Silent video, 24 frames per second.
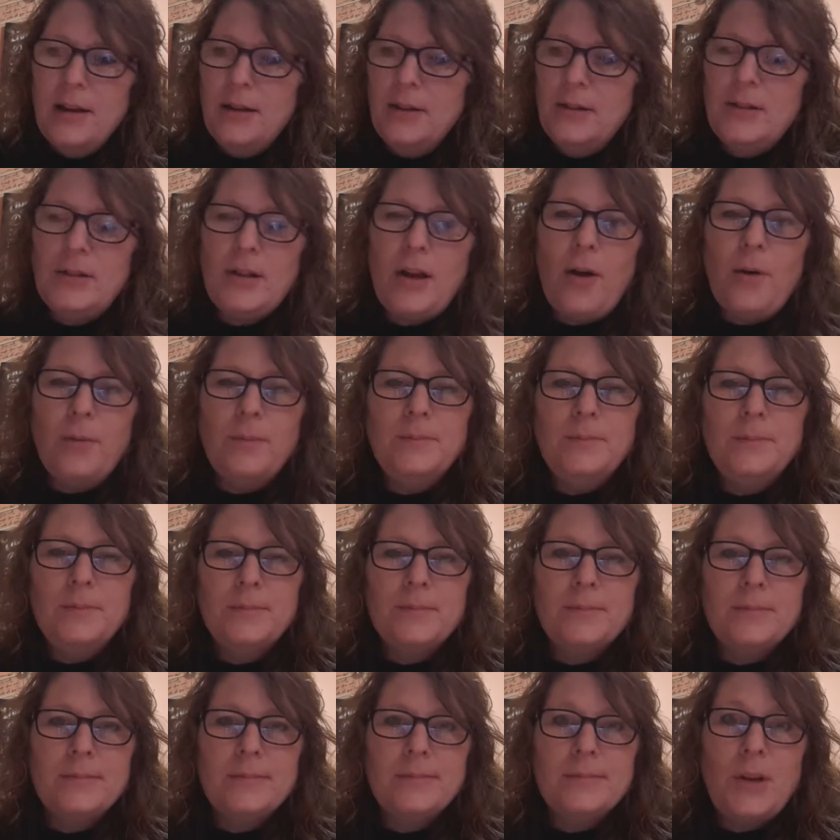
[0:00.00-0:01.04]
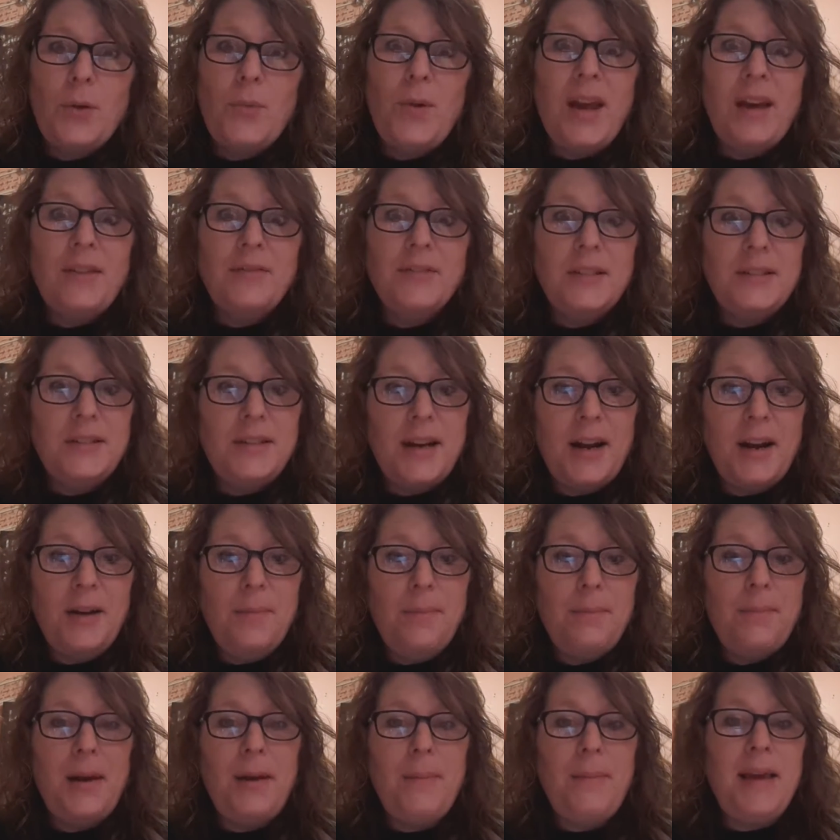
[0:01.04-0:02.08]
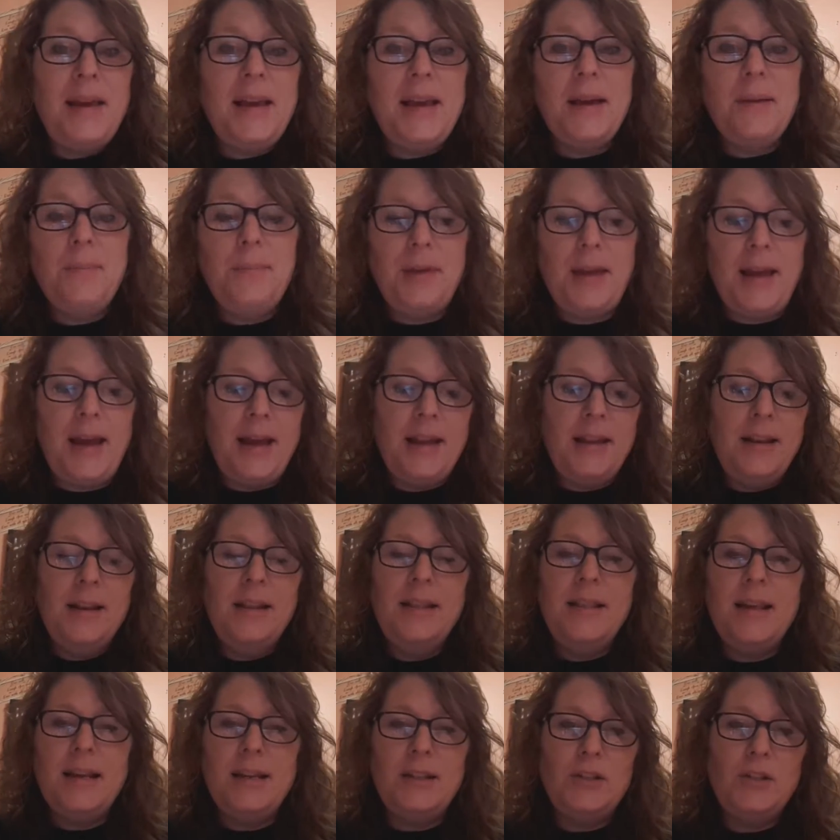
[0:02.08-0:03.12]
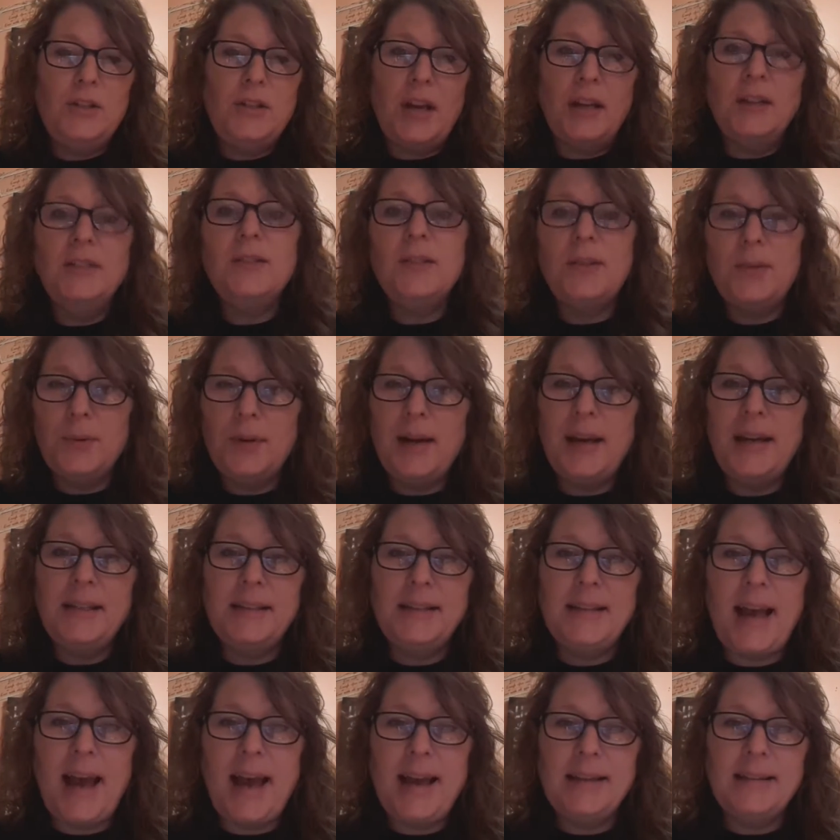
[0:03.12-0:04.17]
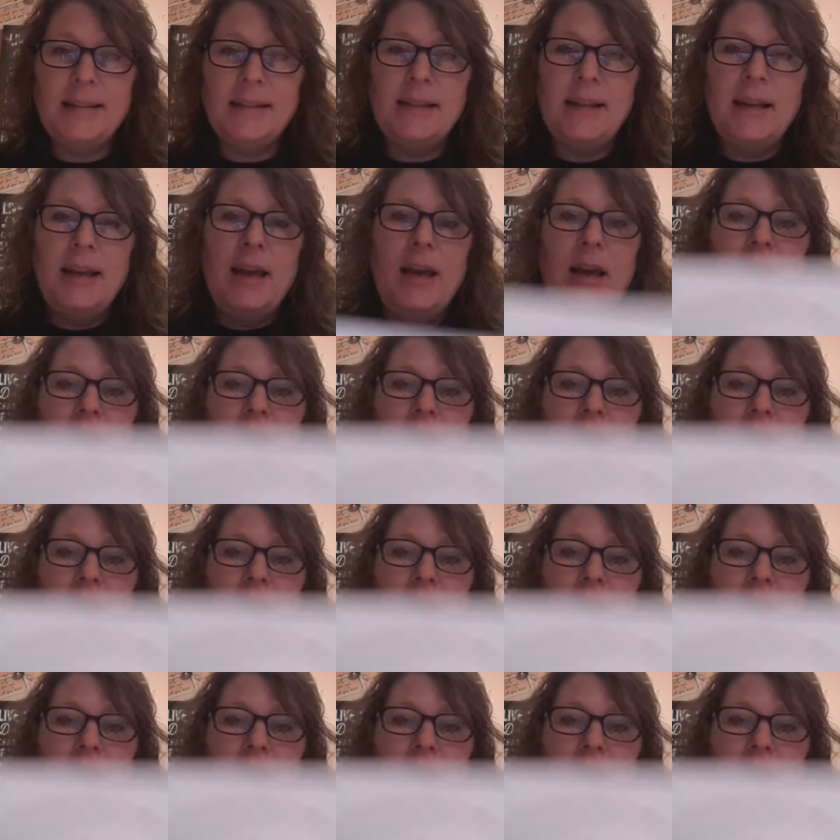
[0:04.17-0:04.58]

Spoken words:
So, we have to start by making a plan that is just the right size.